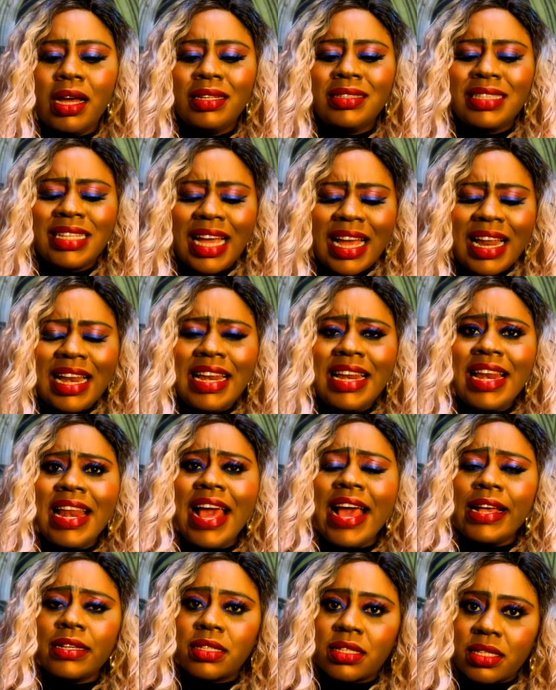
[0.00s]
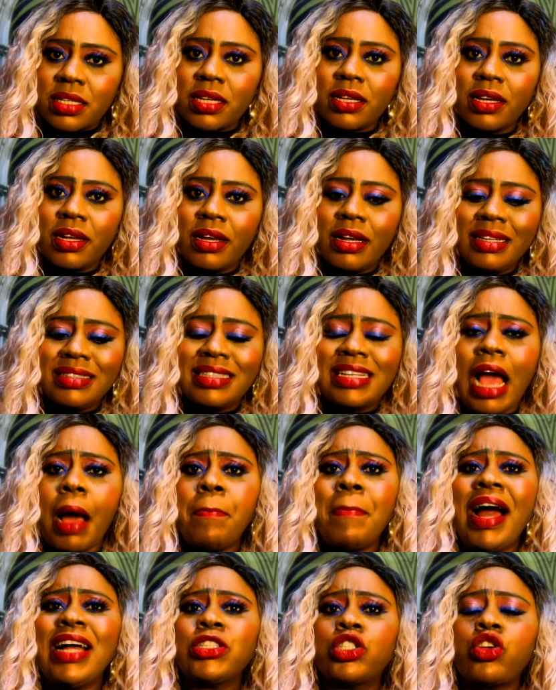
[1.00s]
The
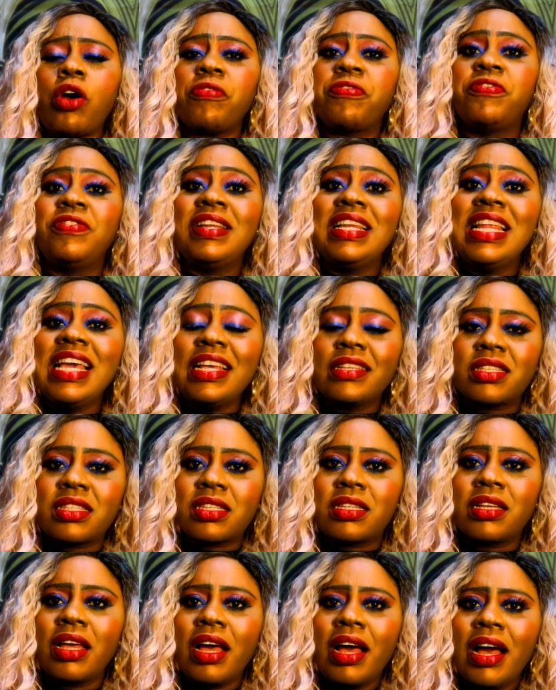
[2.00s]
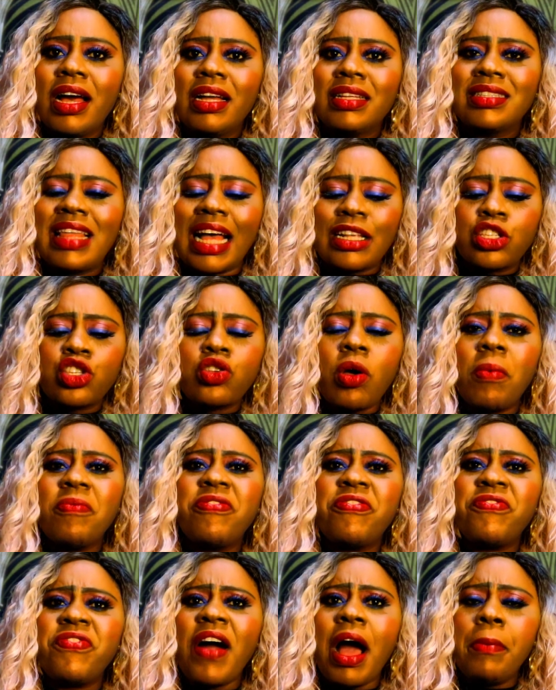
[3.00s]
amount of list that some
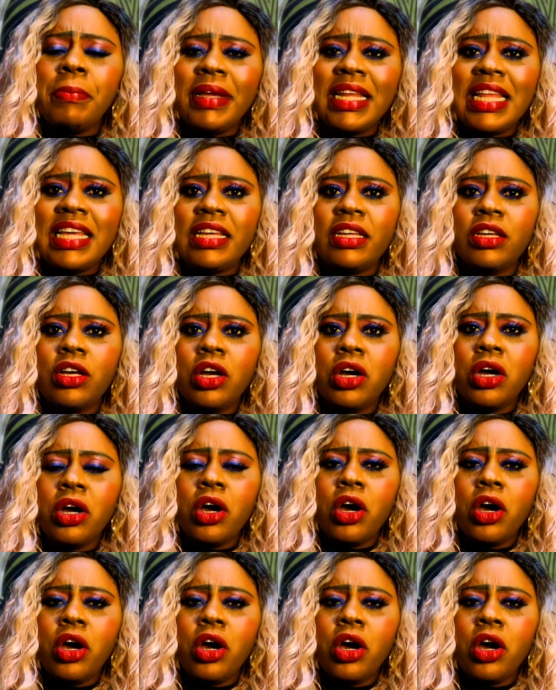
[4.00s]
family